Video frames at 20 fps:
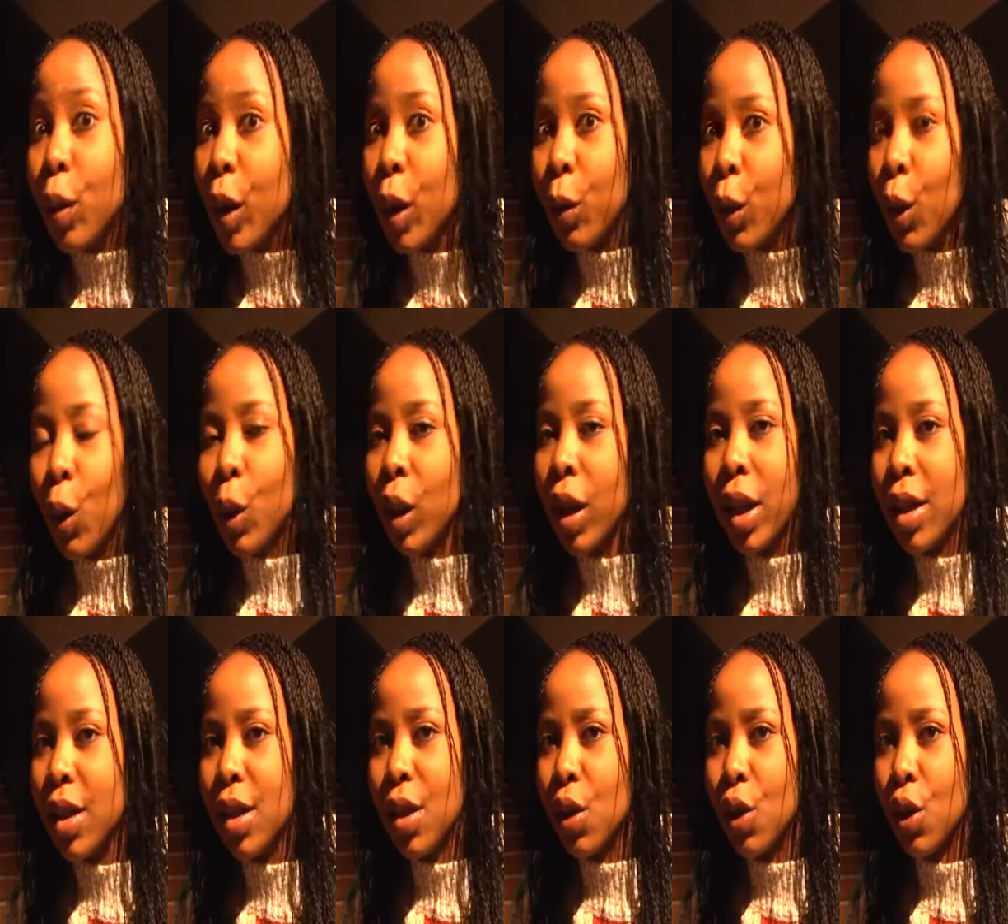people will
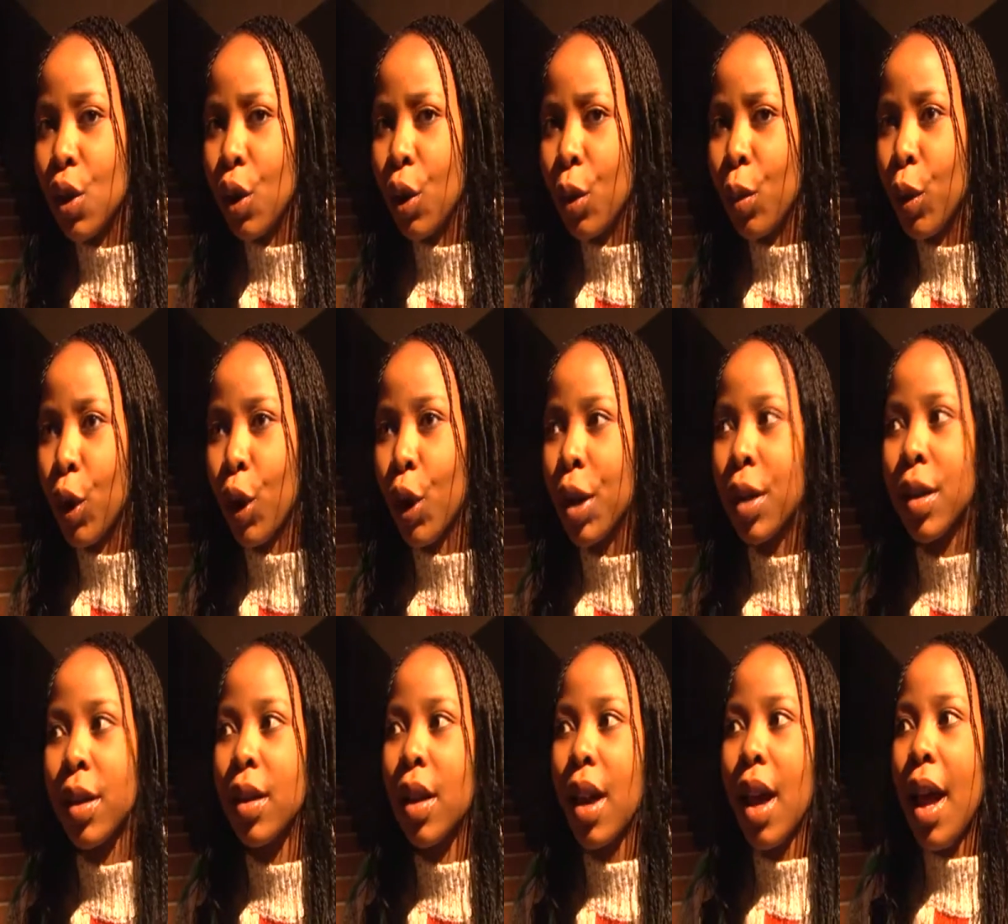listen to you
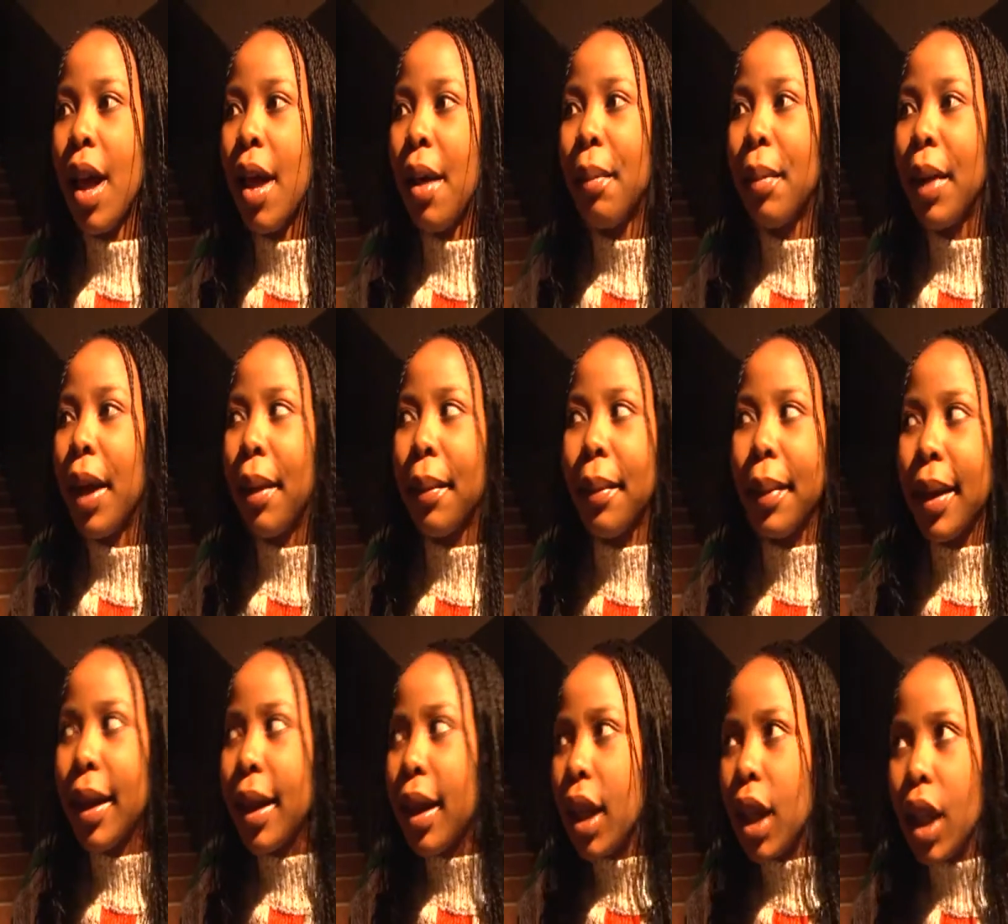because
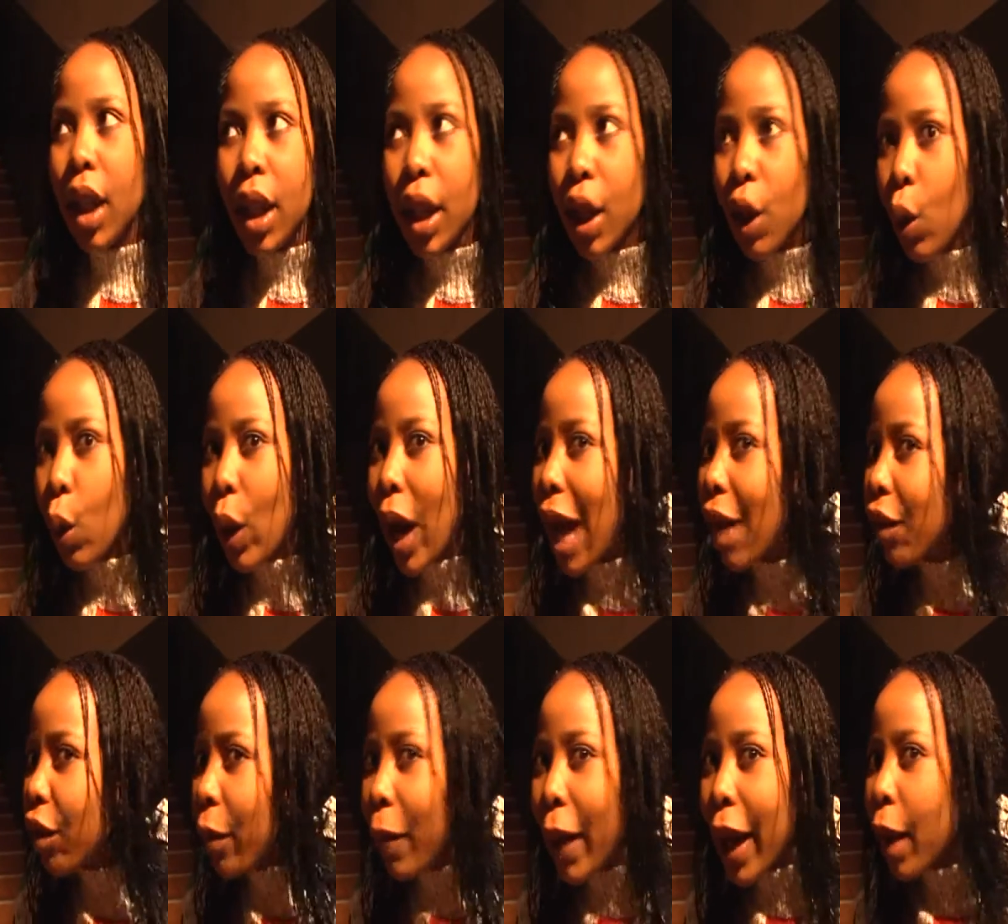maybe they don't
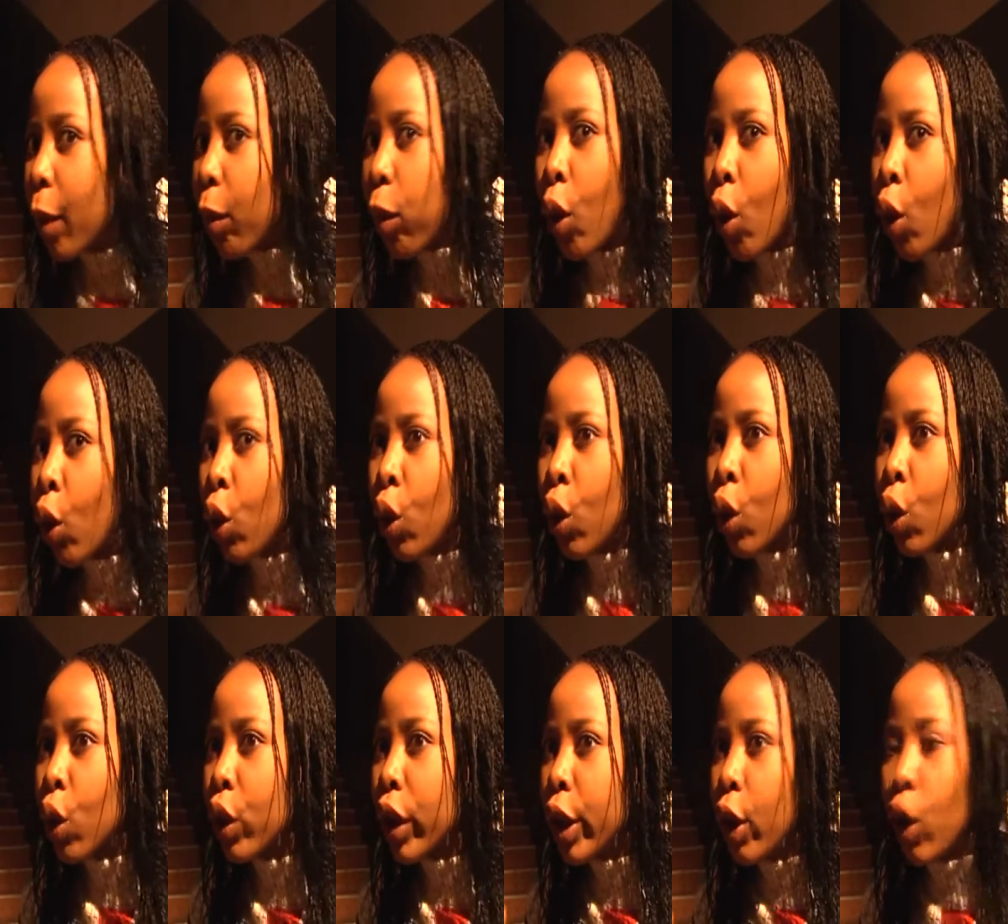have a backbone,
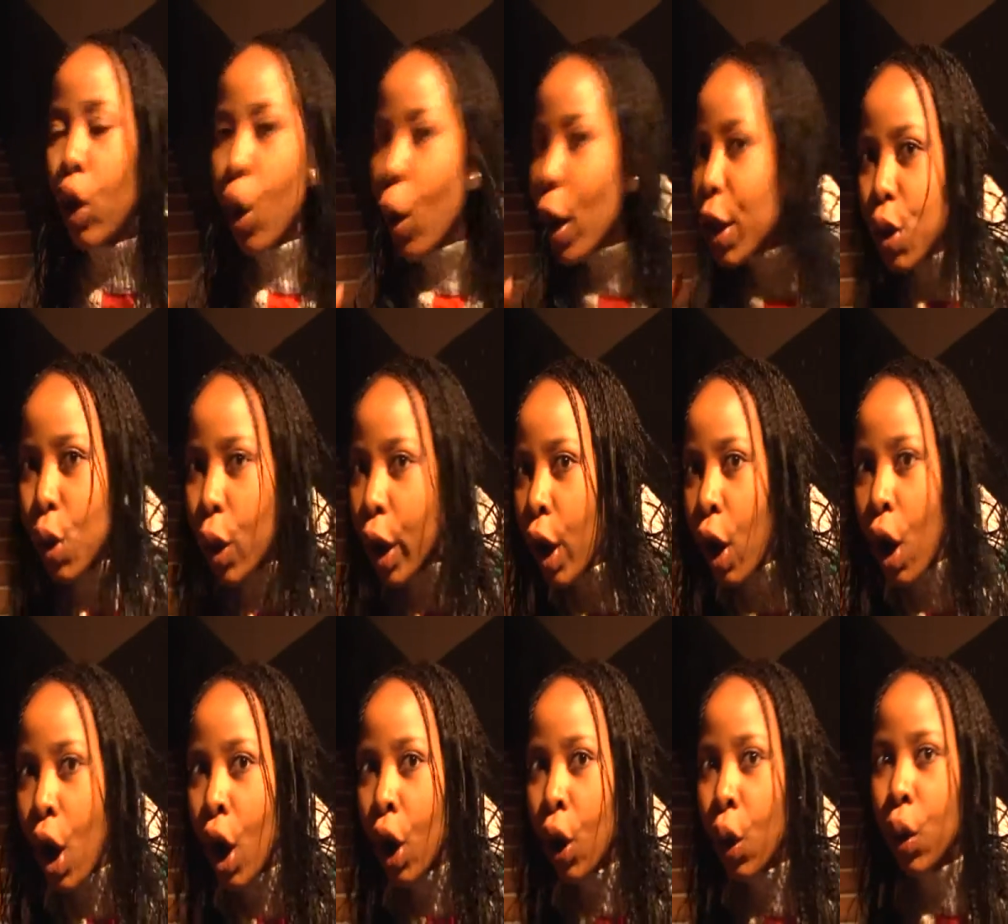or they don't know what's going
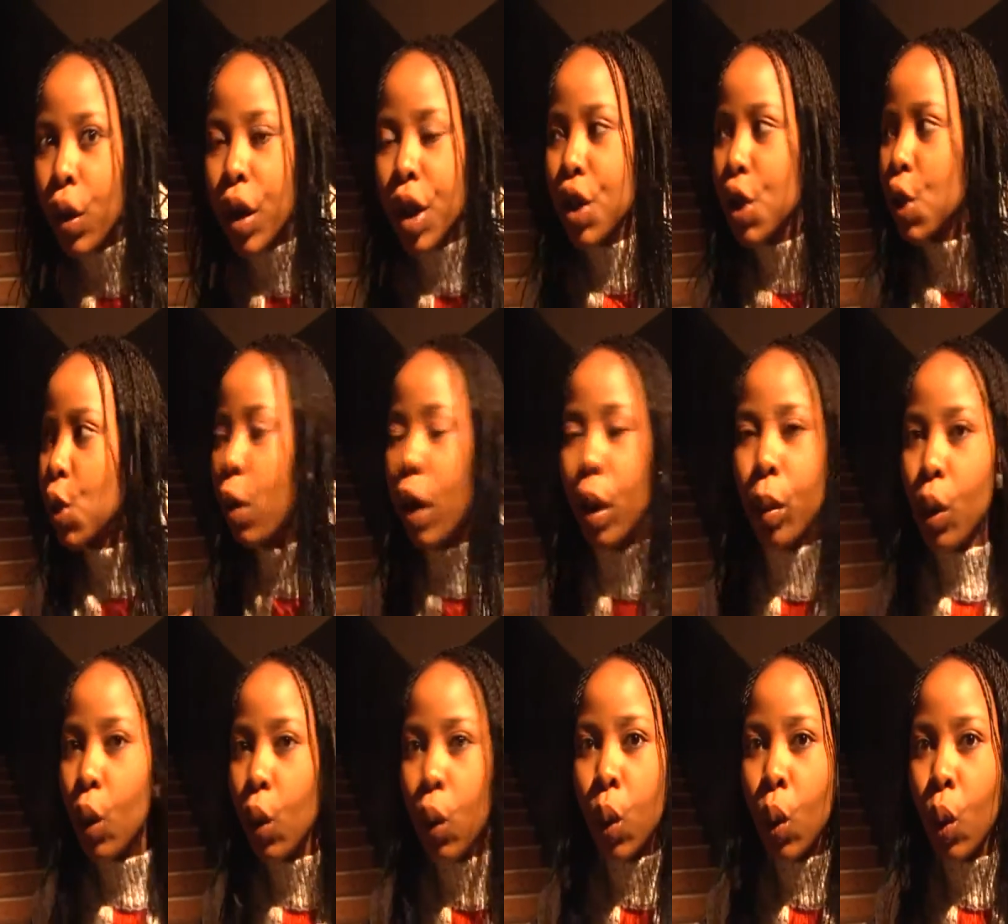on, or they just want to
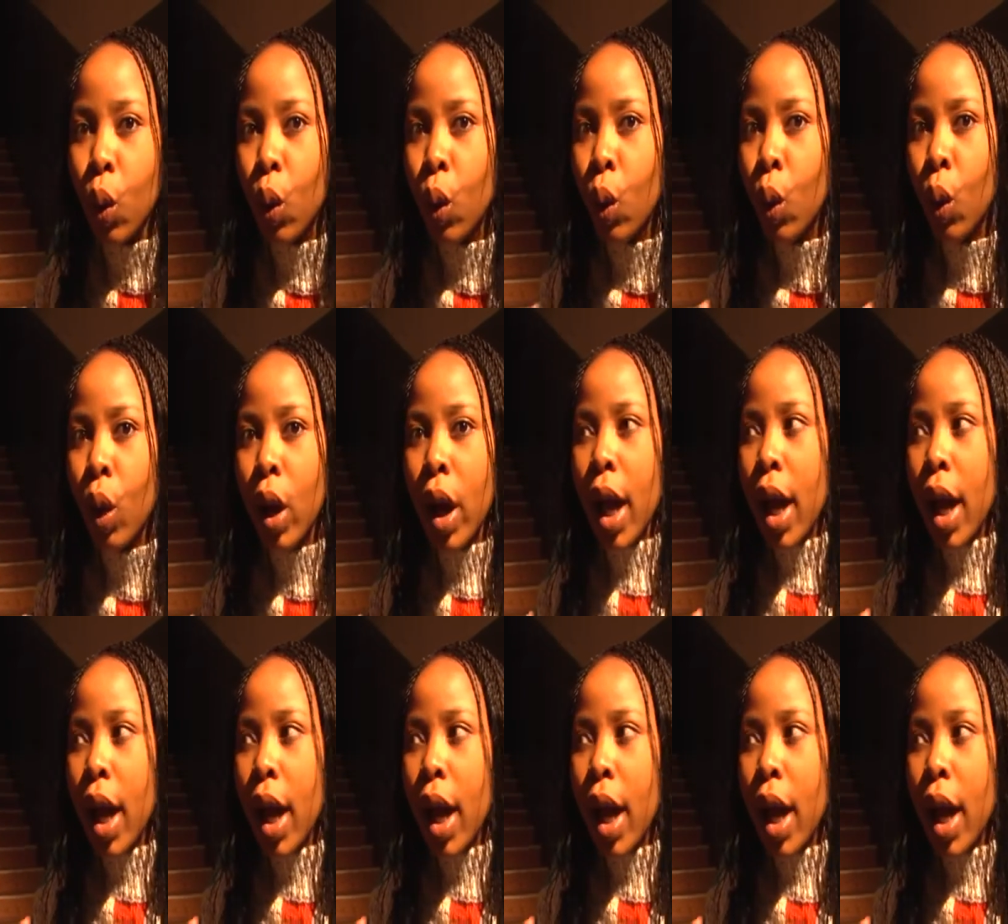be cool, or